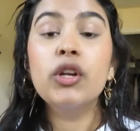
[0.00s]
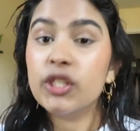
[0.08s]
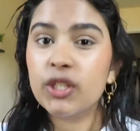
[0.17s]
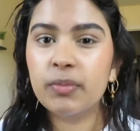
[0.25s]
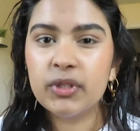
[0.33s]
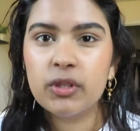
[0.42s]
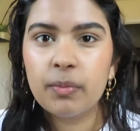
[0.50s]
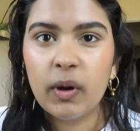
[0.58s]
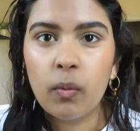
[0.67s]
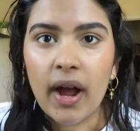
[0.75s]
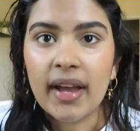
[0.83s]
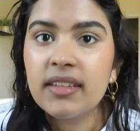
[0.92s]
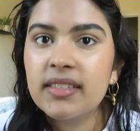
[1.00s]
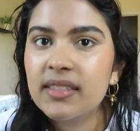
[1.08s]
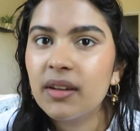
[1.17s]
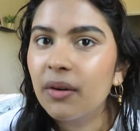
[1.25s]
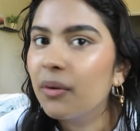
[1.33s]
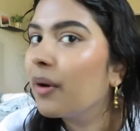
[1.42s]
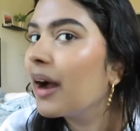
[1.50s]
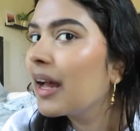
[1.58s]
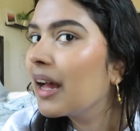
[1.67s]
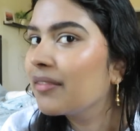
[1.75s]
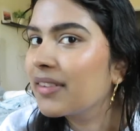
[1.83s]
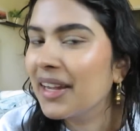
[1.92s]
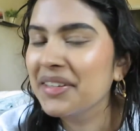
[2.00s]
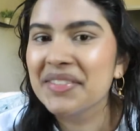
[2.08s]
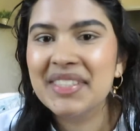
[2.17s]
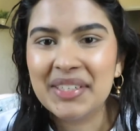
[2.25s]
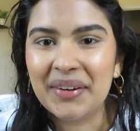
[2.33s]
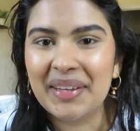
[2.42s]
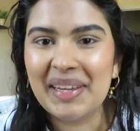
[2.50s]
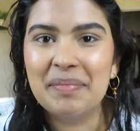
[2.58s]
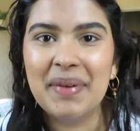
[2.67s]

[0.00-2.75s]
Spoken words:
super wet, so I've kind of started,